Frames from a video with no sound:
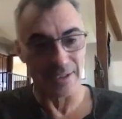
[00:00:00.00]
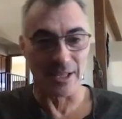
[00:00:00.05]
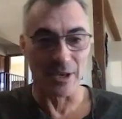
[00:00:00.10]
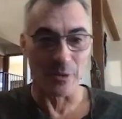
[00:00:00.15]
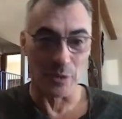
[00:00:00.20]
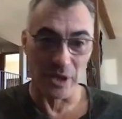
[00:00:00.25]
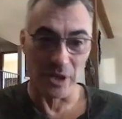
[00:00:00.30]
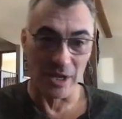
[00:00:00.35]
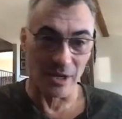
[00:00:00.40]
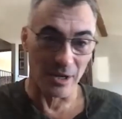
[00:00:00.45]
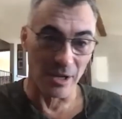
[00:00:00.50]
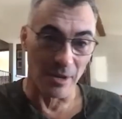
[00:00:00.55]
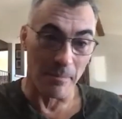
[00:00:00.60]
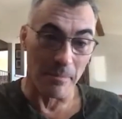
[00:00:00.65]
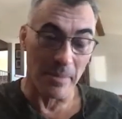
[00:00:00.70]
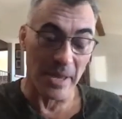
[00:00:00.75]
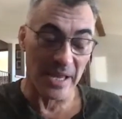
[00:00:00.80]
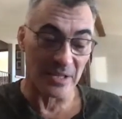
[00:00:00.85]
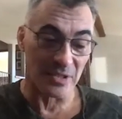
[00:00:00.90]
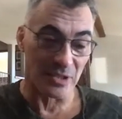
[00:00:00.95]
that we got
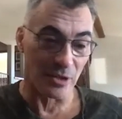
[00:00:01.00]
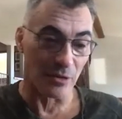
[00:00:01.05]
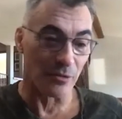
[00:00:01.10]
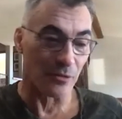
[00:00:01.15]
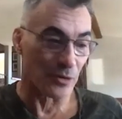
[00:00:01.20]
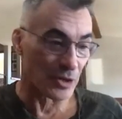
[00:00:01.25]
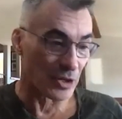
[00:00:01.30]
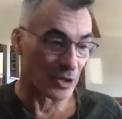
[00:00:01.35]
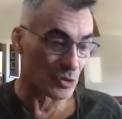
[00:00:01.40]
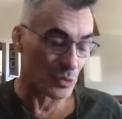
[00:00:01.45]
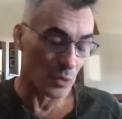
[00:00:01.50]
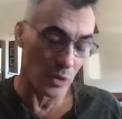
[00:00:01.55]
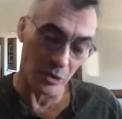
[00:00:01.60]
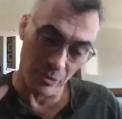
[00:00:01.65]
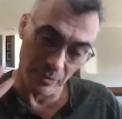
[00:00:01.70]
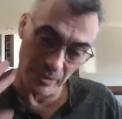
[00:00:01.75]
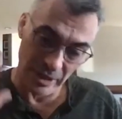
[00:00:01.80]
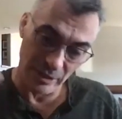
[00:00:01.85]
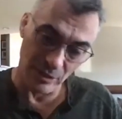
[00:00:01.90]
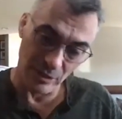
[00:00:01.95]
amazing footage
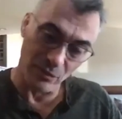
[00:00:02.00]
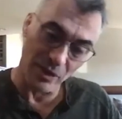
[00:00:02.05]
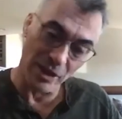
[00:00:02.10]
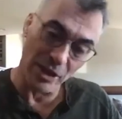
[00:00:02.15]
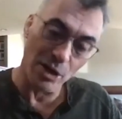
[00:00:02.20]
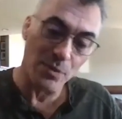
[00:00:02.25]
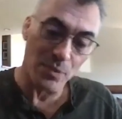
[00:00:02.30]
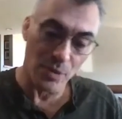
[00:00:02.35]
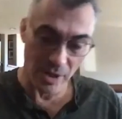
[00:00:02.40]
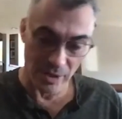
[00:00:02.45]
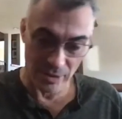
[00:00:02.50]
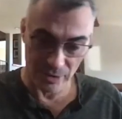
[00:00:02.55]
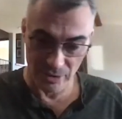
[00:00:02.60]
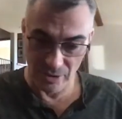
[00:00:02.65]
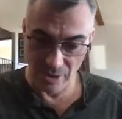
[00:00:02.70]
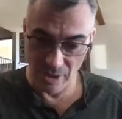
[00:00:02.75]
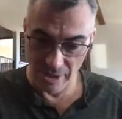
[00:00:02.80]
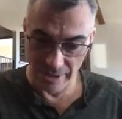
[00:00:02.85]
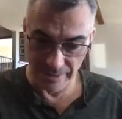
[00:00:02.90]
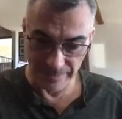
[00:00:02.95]
whether it made the final product
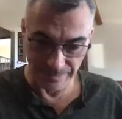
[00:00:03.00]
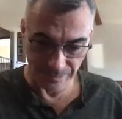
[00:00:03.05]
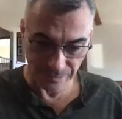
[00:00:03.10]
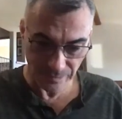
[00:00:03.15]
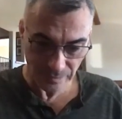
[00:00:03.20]
or not